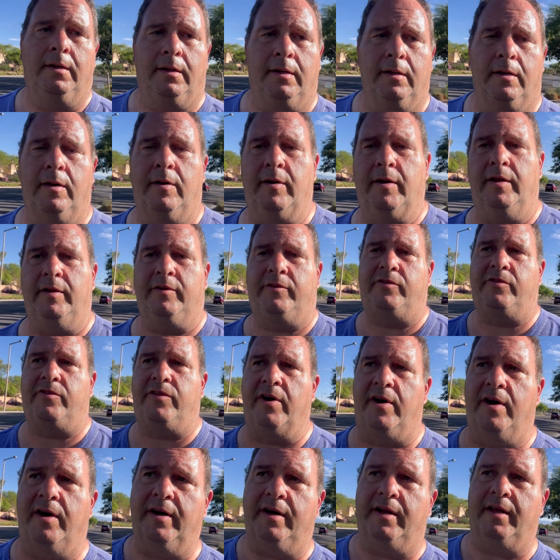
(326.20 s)
You know, his
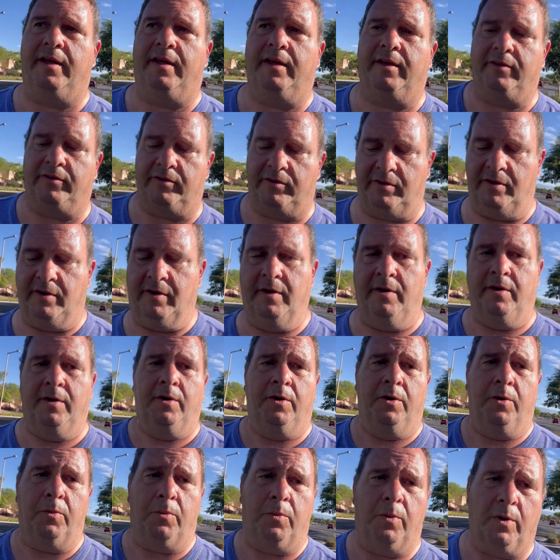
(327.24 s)
thought is
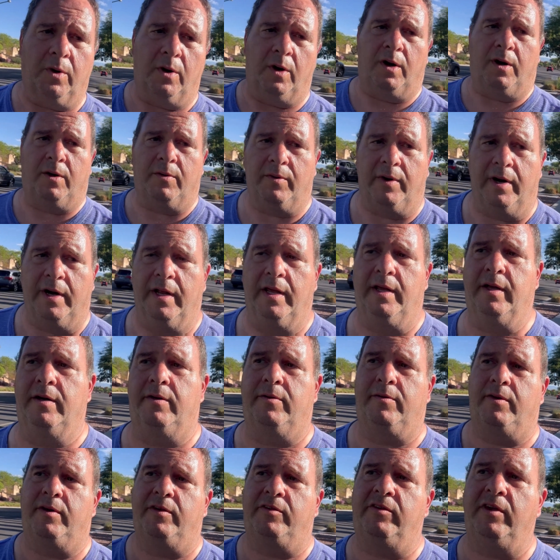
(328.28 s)
we're already in
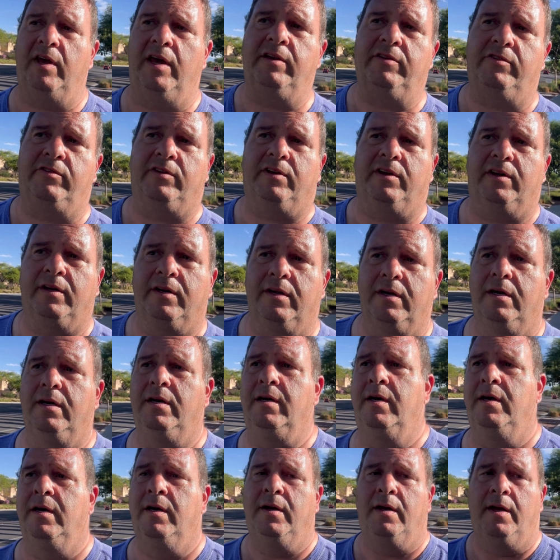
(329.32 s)
a recession
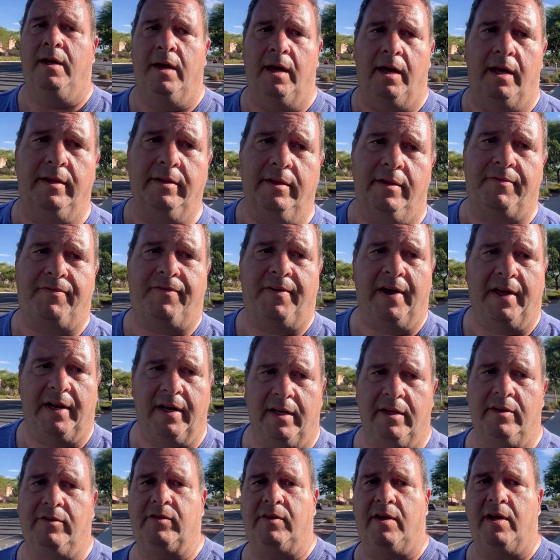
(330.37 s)
and the Fed
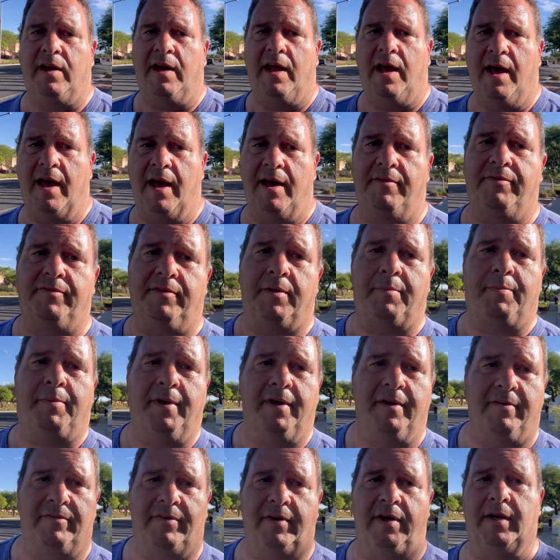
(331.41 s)
is going to have to
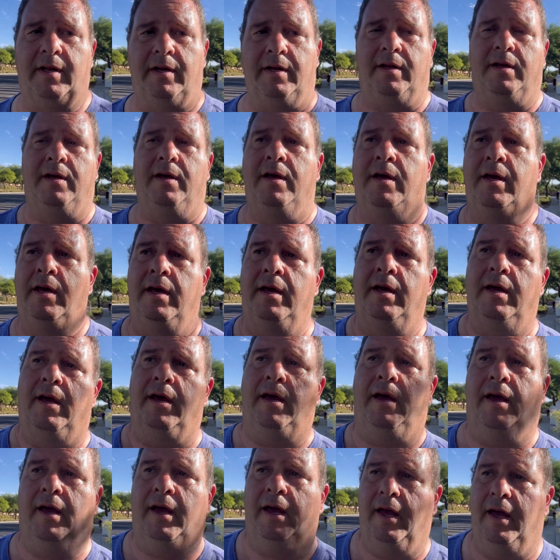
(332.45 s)
pivot,
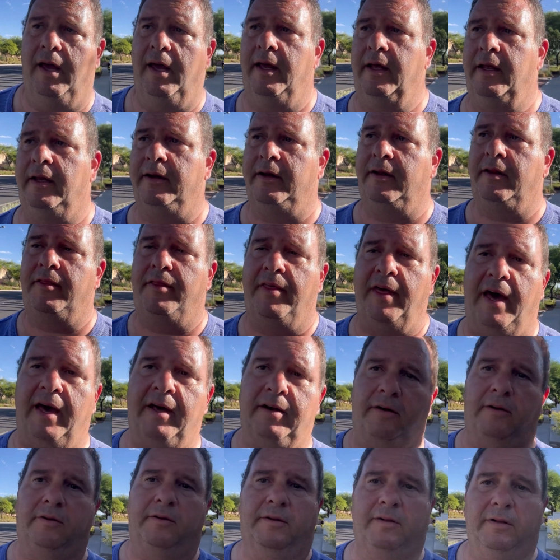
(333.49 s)
and, and,
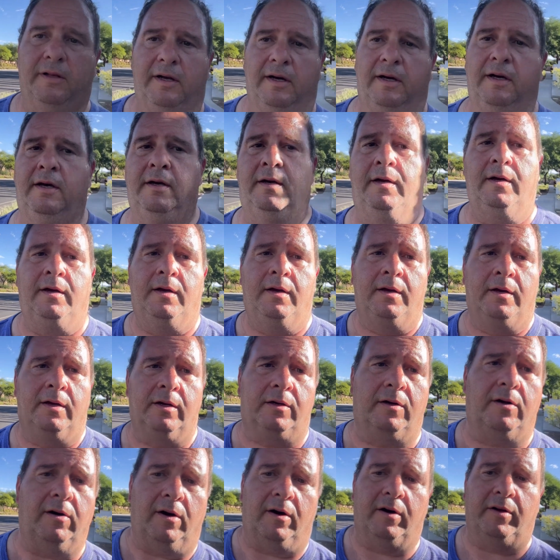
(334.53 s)
that'll
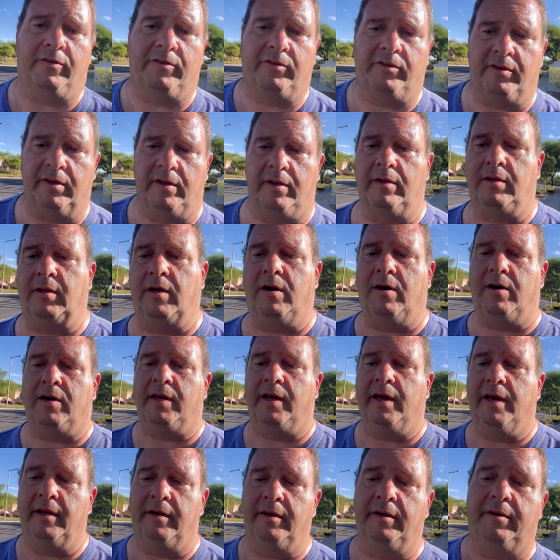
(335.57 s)
cause the
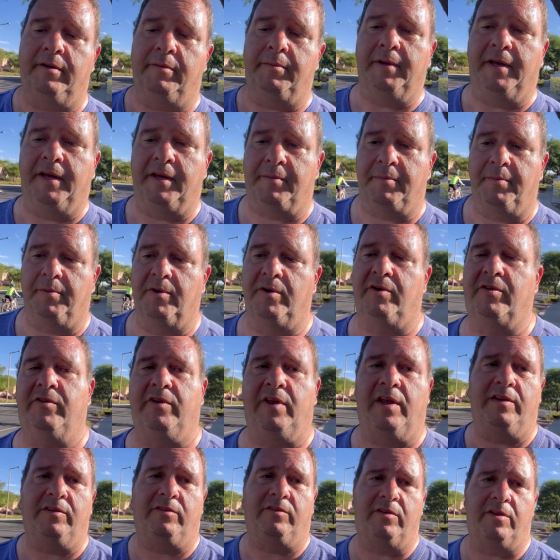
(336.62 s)
long end to make more
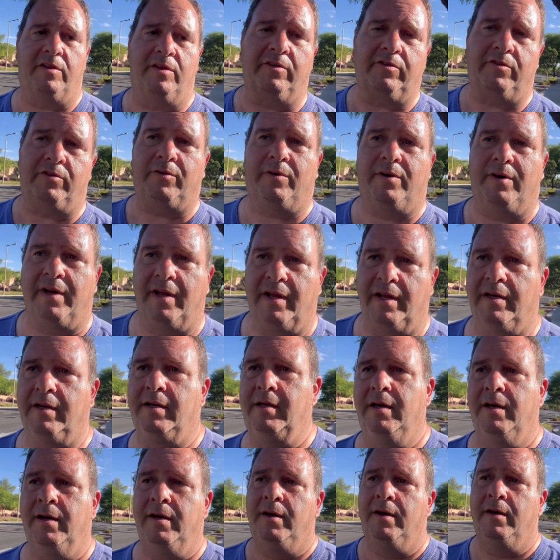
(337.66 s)
sense to the short end
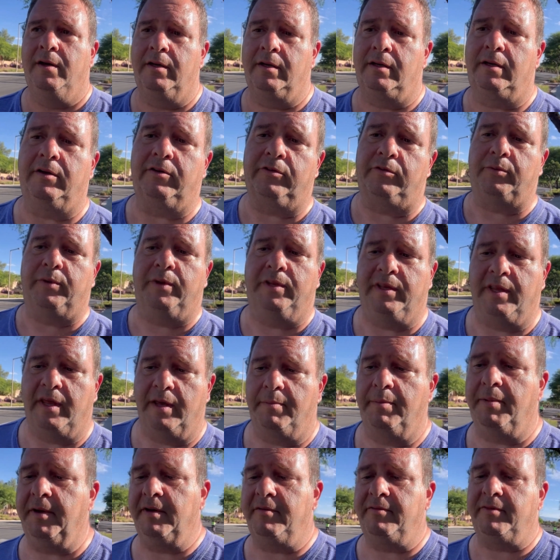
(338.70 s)
because when they
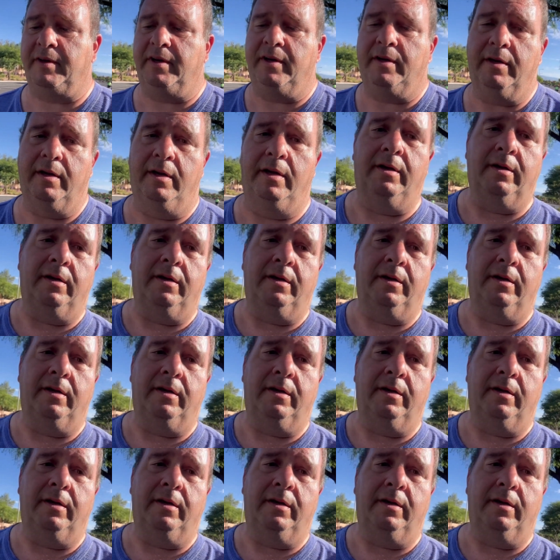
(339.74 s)
pivot,